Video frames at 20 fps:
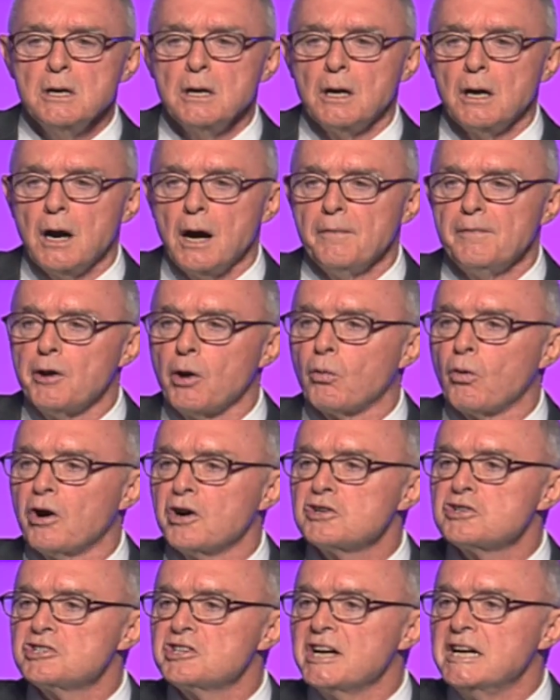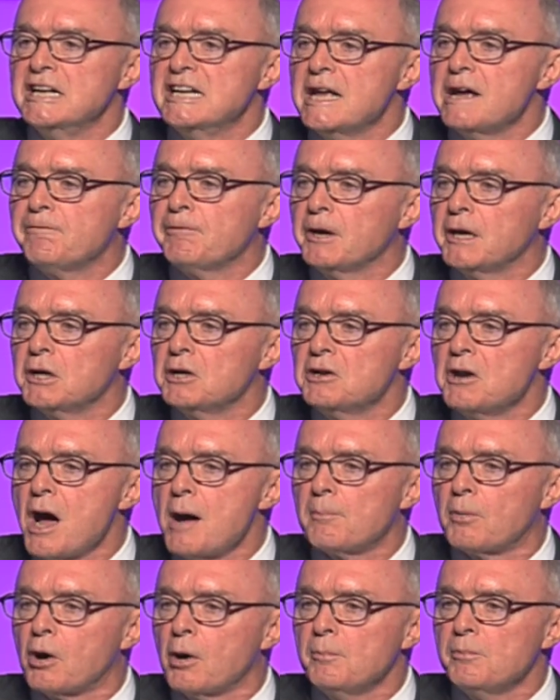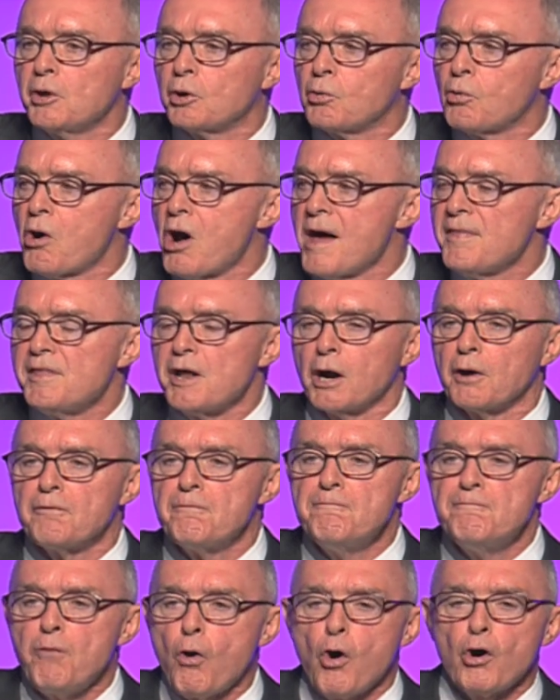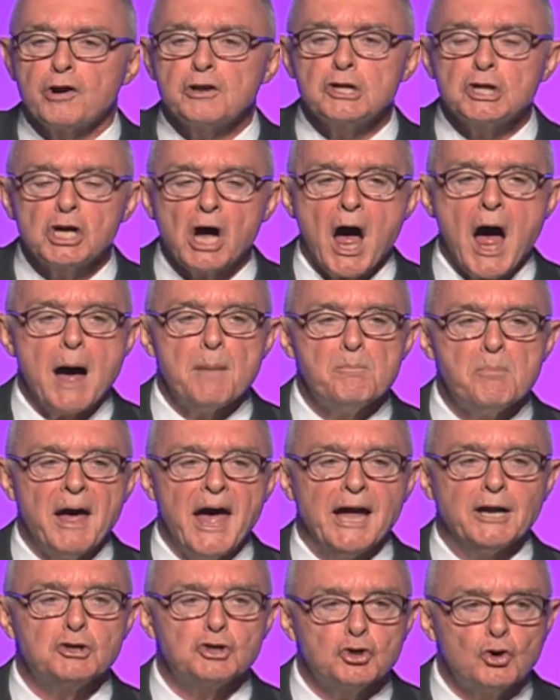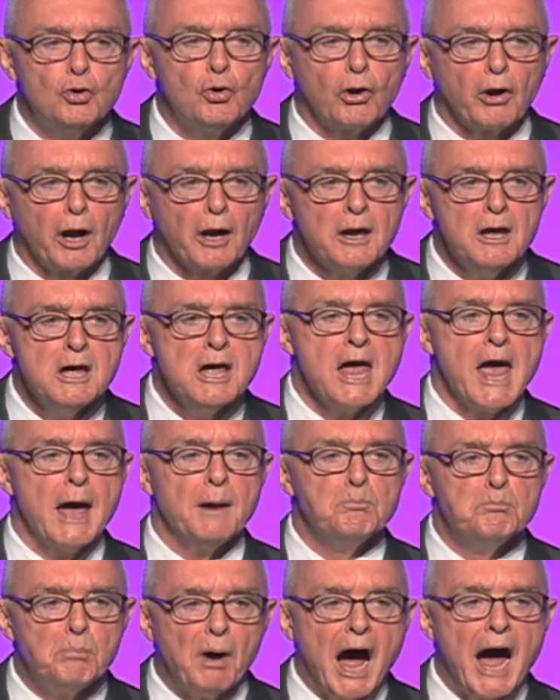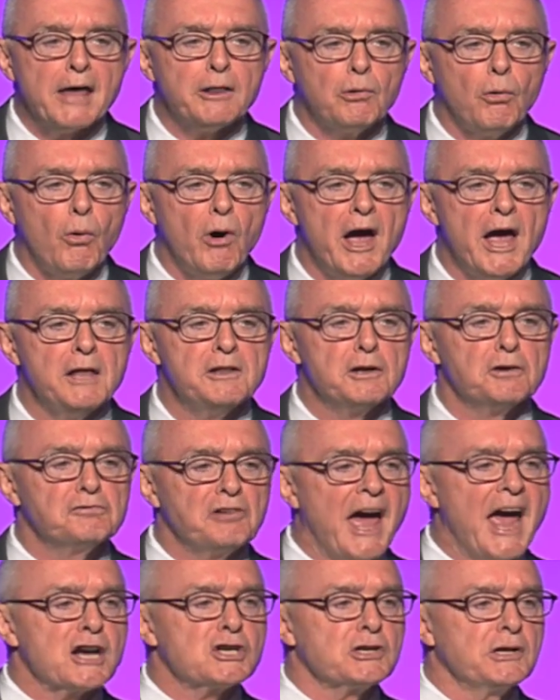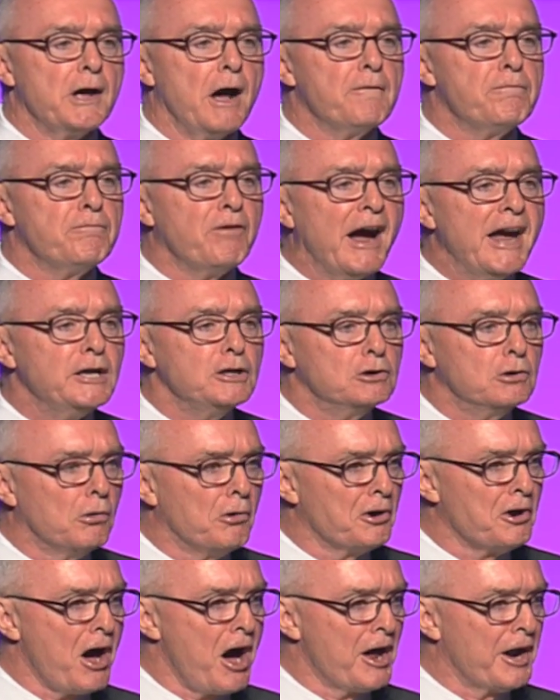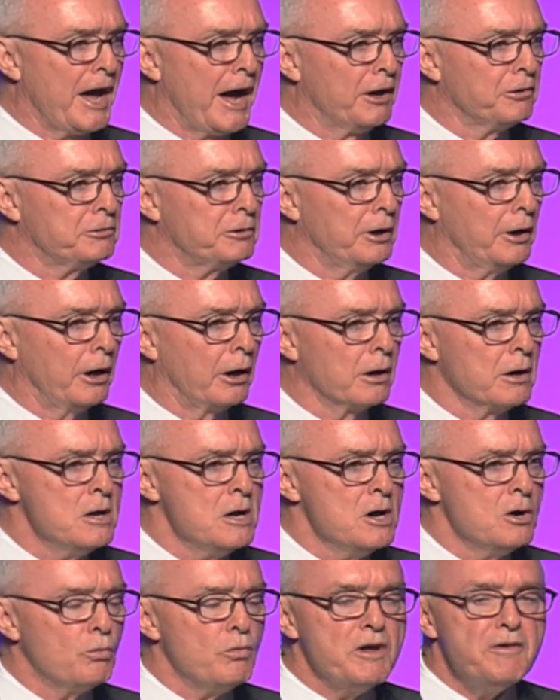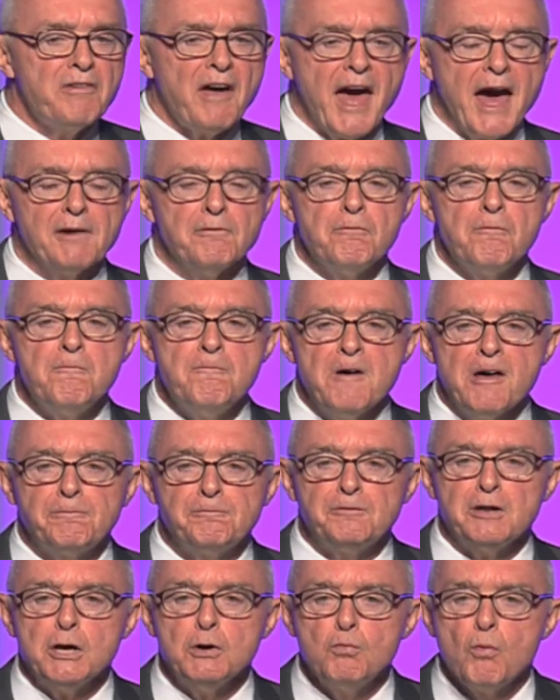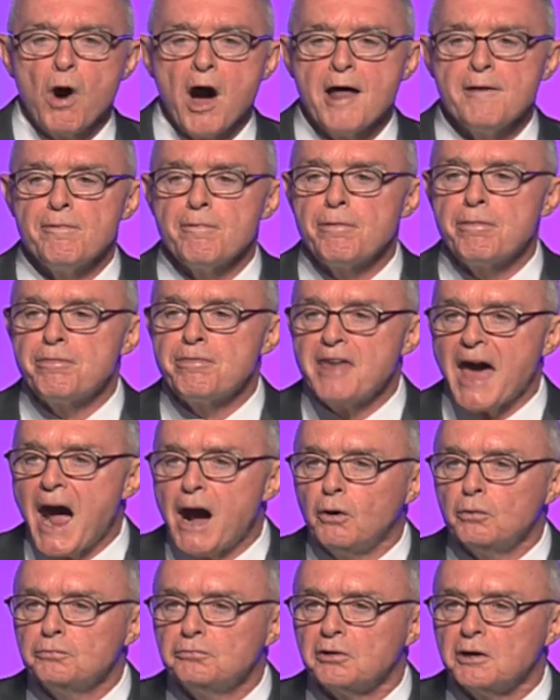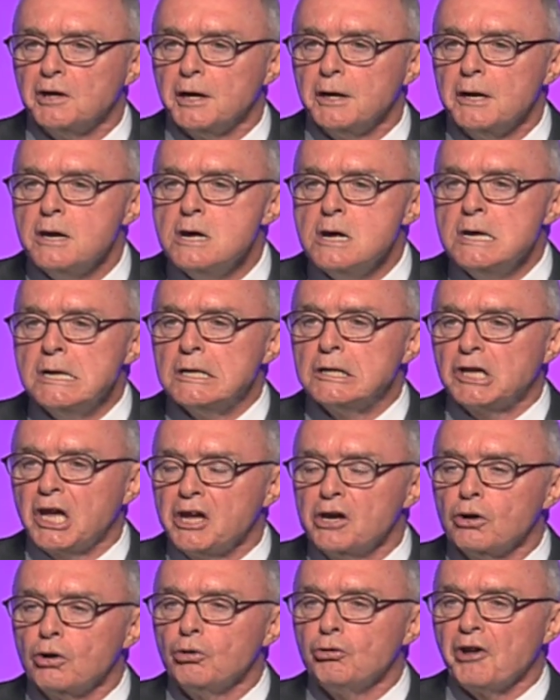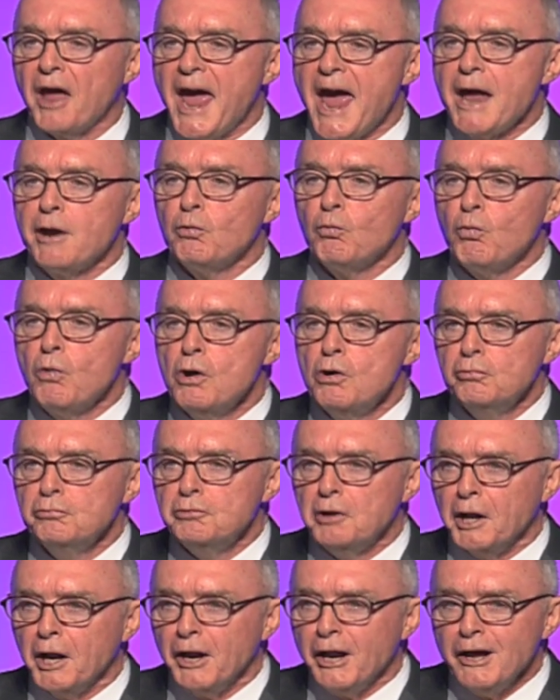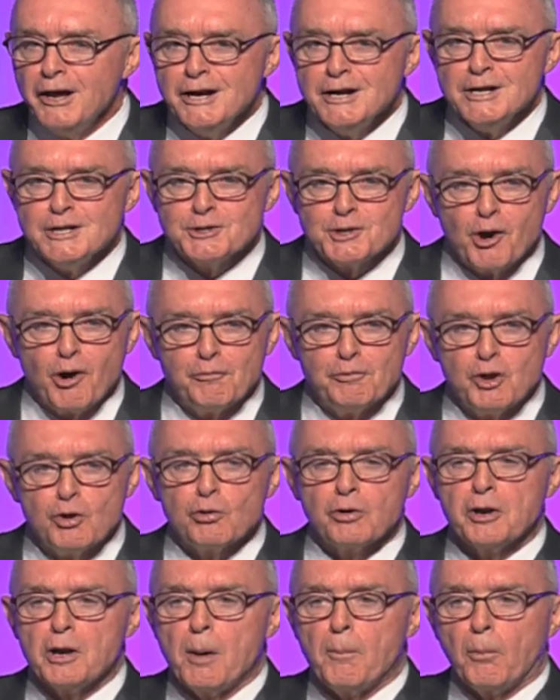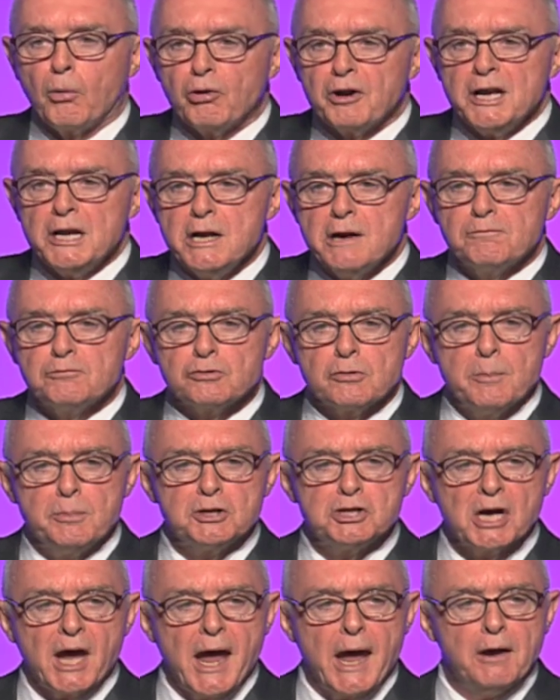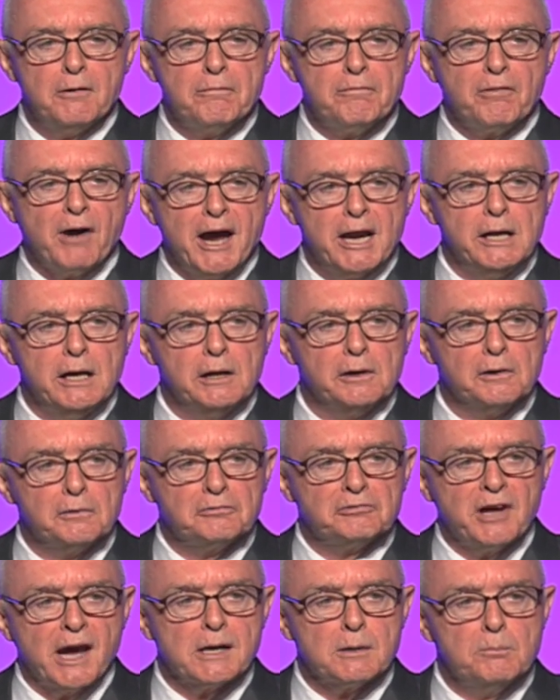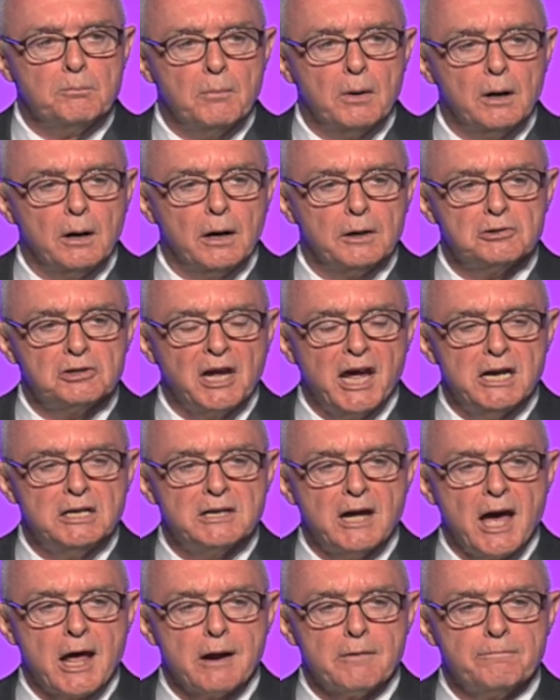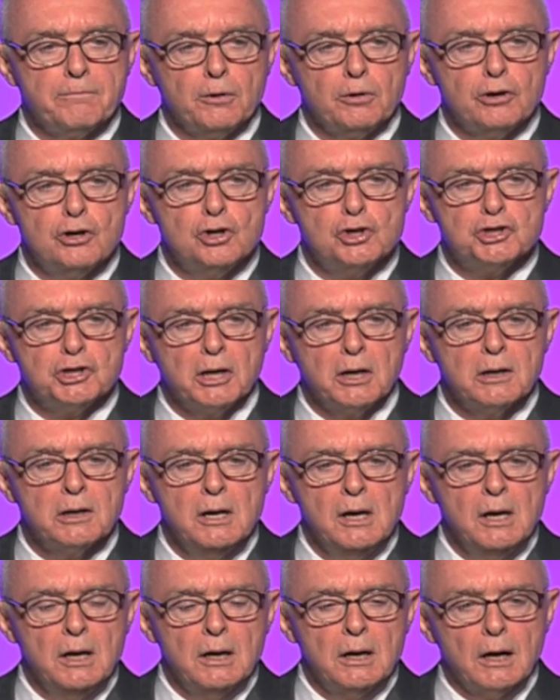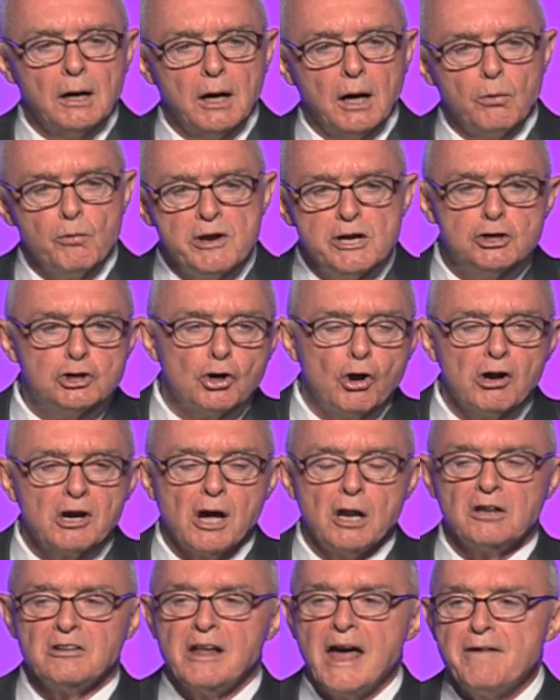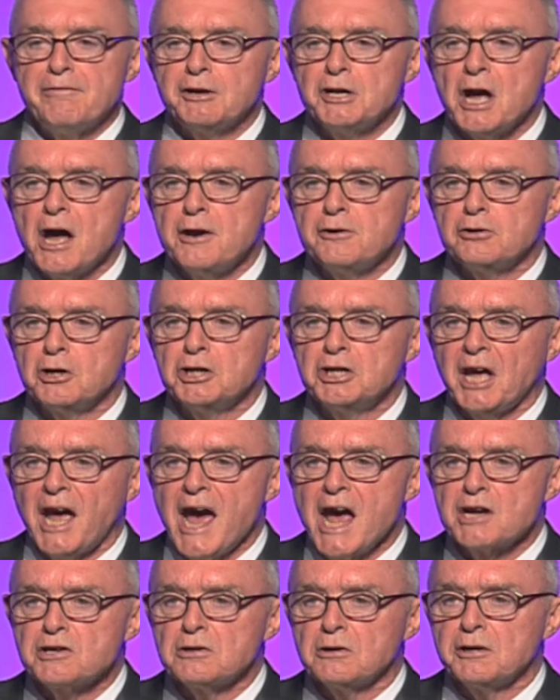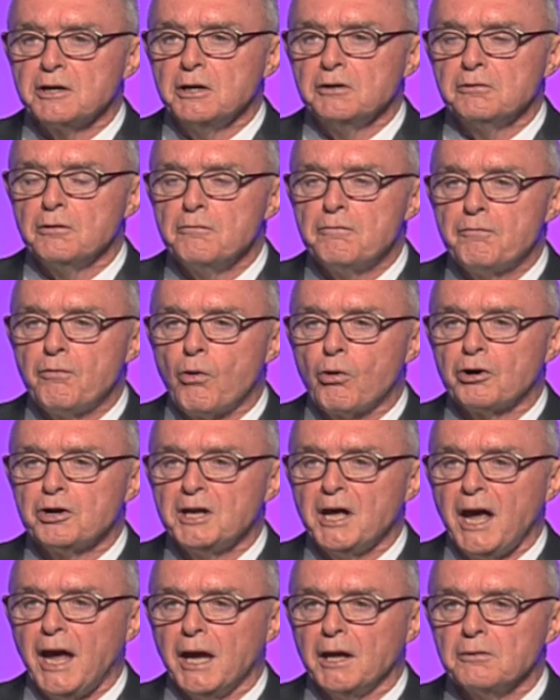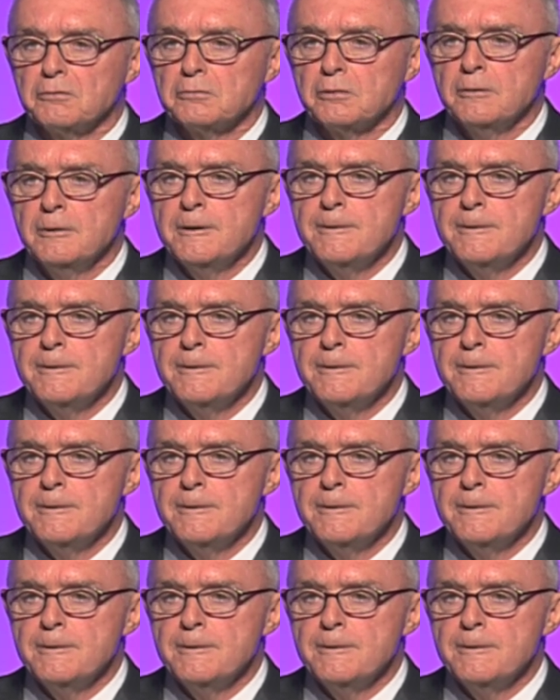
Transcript: Uh, there were a significant number of them that were on their fourth combat tour. And by the way, there's actually a fight going on out there. We've had 51,000 killed and wounded. So if you were in a Marine infantry battalion fighting in the second uh, takedown of Fallujah, uh, we took 1,100 casualties in four days.